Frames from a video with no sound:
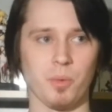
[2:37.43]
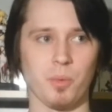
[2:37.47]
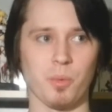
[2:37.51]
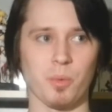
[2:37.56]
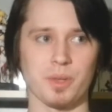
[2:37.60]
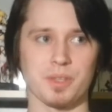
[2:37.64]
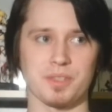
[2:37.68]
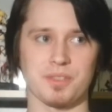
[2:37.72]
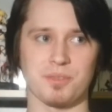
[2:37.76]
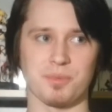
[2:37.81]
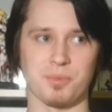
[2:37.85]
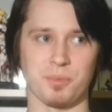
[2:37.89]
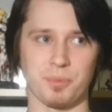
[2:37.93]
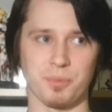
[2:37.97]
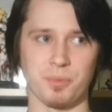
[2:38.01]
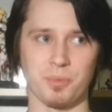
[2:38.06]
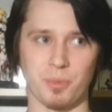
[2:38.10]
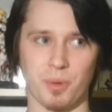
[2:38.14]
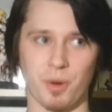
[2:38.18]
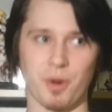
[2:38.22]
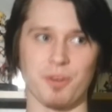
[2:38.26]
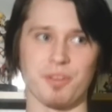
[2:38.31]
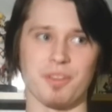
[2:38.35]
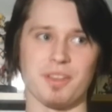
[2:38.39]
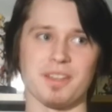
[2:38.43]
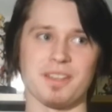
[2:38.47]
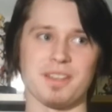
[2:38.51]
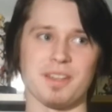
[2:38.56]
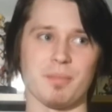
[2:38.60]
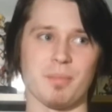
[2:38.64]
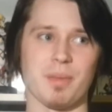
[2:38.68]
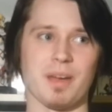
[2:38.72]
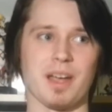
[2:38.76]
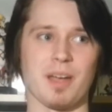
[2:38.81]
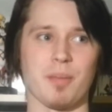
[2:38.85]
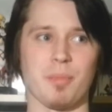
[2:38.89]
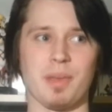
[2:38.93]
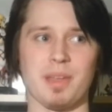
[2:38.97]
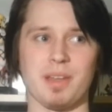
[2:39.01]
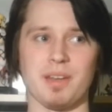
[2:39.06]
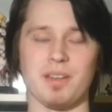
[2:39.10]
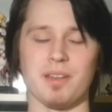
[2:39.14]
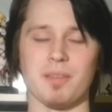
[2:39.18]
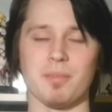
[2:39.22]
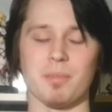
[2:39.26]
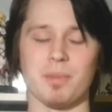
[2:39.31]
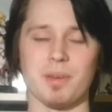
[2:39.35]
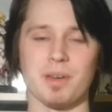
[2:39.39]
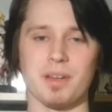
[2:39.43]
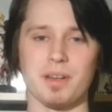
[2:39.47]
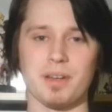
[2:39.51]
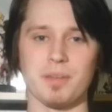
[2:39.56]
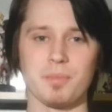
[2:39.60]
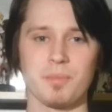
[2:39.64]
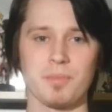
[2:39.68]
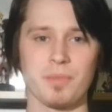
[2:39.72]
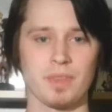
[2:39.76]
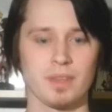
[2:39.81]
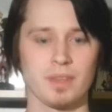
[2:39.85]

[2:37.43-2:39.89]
was worth it in my opinion, but